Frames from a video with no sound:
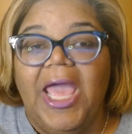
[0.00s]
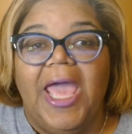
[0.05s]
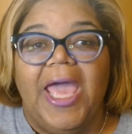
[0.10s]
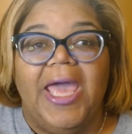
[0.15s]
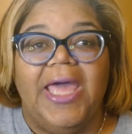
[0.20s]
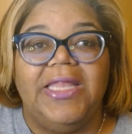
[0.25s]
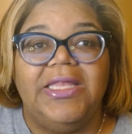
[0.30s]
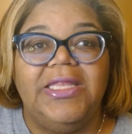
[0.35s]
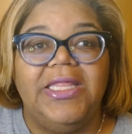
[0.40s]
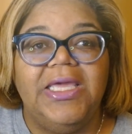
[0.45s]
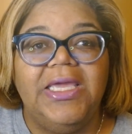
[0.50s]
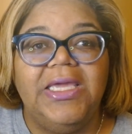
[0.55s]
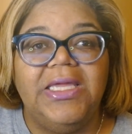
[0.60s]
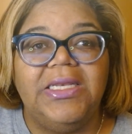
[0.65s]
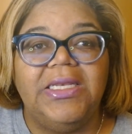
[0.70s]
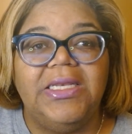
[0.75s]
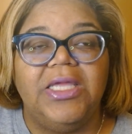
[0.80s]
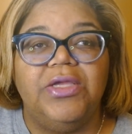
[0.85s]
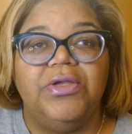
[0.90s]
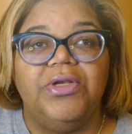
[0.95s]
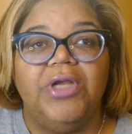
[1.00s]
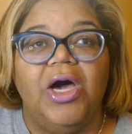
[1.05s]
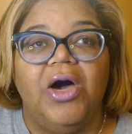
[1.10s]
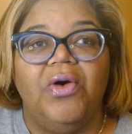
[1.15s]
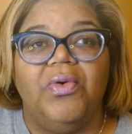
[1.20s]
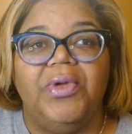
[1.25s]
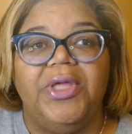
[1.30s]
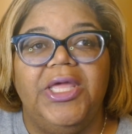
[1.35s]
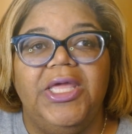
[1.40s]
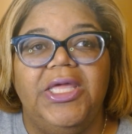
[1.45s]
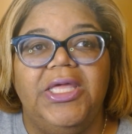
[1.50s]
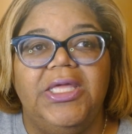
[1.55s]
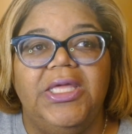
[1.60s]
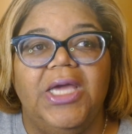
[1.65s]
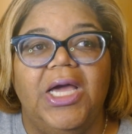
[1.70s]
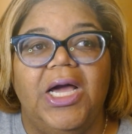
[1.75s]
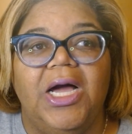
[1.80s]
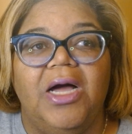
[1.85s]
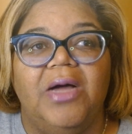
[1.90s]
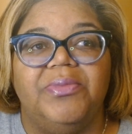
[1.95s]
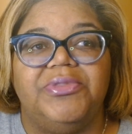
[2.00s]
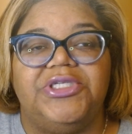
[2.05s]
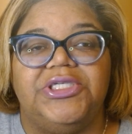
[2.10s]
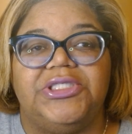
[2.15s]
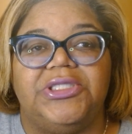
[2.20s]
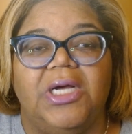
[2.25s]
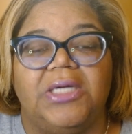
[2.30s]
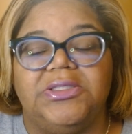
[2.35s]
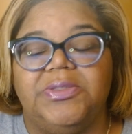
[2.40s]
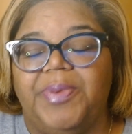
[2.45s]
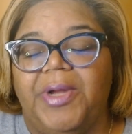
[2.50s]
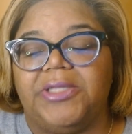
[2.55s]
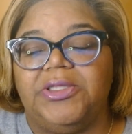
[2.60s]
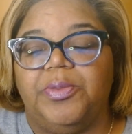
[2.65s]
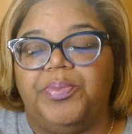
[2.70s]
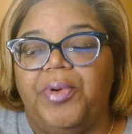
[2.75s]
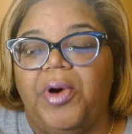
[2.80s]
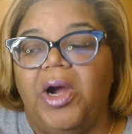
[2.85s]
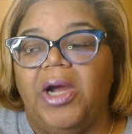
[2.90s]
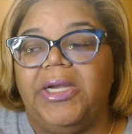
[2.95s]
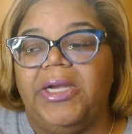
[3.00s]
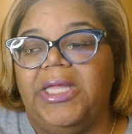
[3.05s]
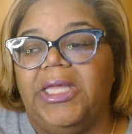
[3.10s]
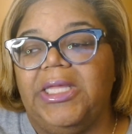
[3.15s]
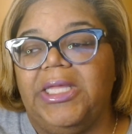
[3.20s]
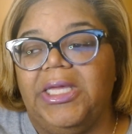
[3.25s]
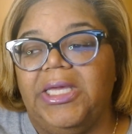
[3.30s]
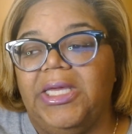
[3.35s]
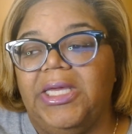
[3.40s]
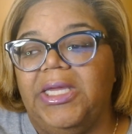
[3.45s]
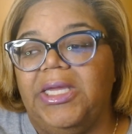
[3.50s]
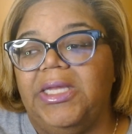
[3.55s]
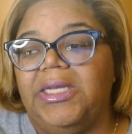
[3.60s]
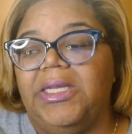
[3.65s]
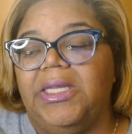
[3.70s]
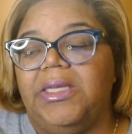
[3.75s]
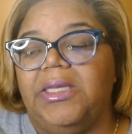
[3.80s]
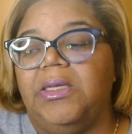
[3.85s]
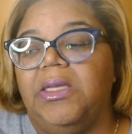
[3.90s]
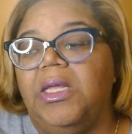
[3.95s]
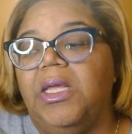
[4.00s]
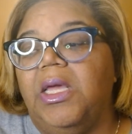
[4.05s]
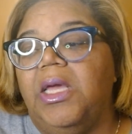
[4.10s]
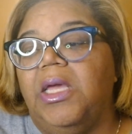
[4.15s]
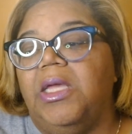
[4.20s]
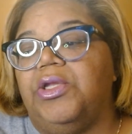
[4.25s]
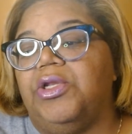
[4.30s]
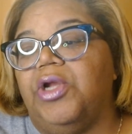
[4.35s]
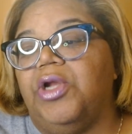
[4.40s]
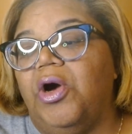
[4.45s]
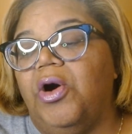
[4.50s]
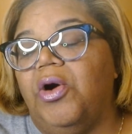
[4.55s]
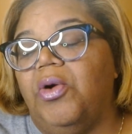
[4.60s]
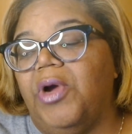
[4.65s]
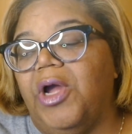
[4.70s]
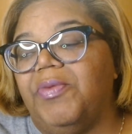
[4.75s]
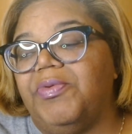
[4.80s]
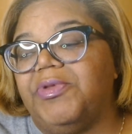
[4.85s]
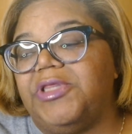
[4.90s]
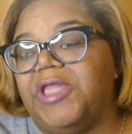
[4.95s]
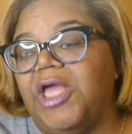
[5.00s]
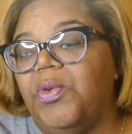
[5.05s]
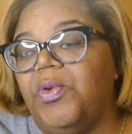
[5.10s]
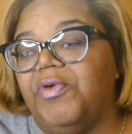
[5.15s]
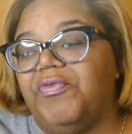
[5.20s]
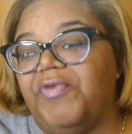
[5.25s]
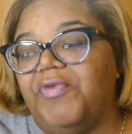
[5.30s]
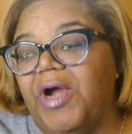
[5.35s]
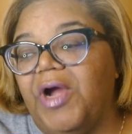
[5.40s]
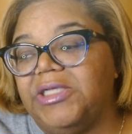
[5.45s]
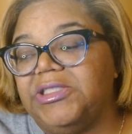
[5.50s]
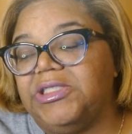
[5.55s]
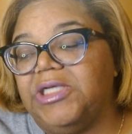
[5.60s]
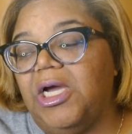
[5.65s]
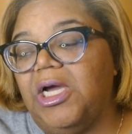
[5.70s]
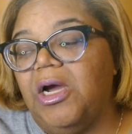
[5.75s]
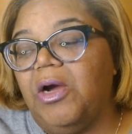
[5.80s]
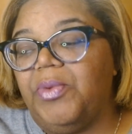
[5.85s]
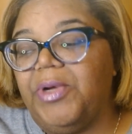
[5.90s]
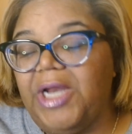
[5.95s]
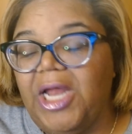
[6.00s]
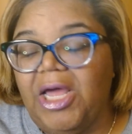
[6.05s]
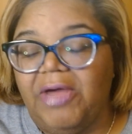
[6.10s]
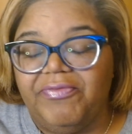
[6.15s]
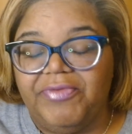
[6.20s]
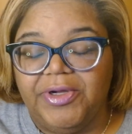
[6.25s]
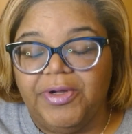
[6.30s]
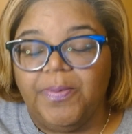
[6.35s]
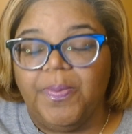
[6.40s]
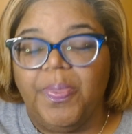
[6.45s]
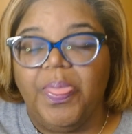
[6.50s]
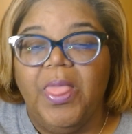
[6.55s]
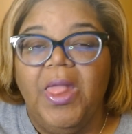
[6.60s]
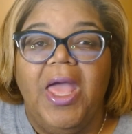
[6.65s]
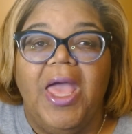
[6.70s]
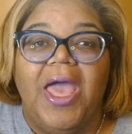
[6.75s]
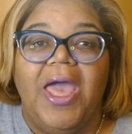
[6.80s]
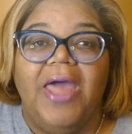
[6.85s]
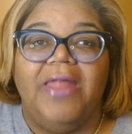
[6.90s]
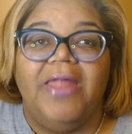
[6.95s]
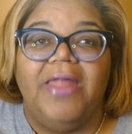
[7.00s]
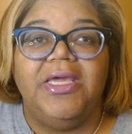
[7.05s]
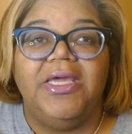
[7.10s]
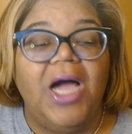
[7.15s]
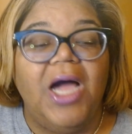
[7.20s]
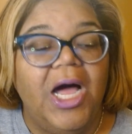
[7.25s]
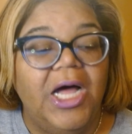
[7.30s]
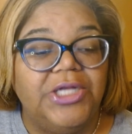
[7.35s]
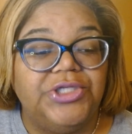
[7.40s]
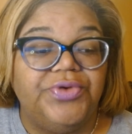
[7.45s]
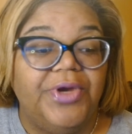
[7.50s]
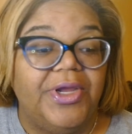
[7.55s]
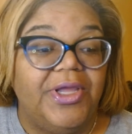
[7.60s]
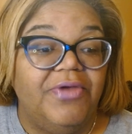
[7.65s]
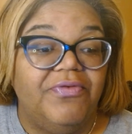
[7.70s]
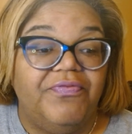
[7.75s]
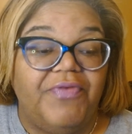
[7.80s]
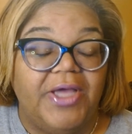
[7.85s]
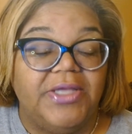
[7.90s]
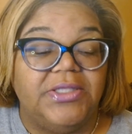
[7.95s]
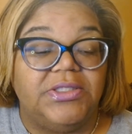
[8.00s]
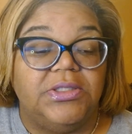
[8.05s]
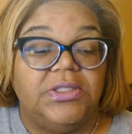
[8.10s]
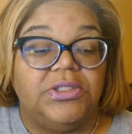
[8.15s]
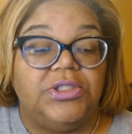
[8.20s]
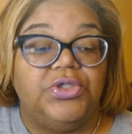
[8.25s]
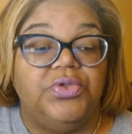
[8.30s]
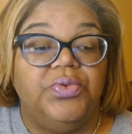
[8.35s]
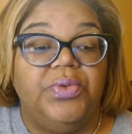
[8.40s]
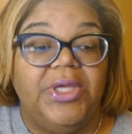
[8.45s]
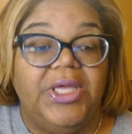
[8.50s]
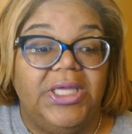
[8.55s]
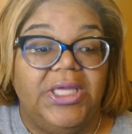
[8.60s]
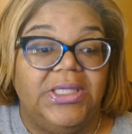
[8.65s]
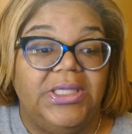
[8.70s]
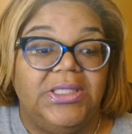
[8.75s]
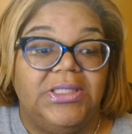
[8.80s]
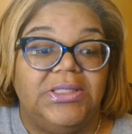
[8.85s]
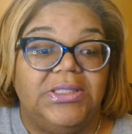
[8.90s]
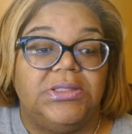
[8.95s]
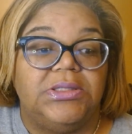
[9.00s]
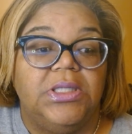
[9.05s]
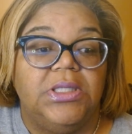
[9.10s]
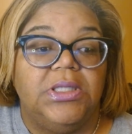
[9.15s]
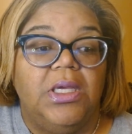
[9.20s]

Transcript: And then, you know, she talks about the party again and, you know, everything with Raja, whatever. And then Andre invites her to his